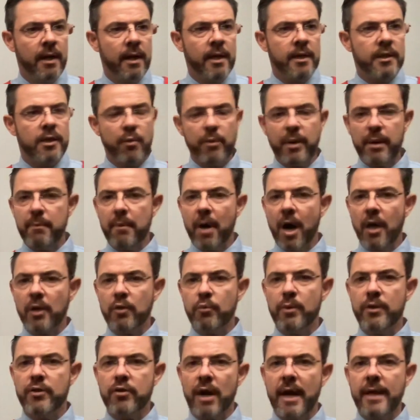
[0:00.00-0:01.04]
So we embarked,
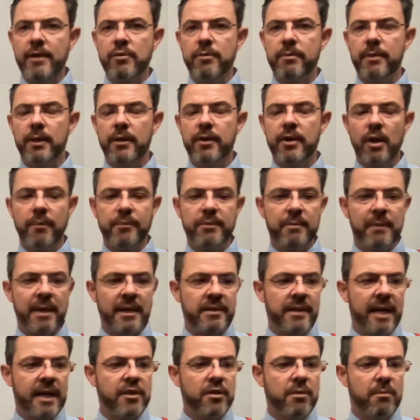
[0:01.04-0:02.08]
we tried to build the
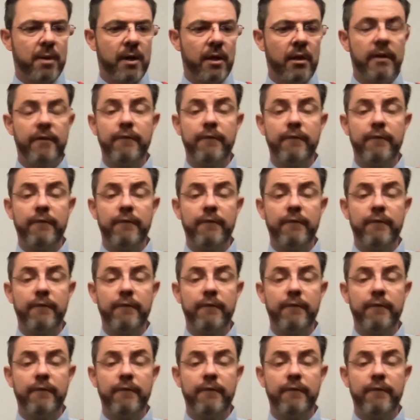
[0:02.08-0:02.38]
optimization model,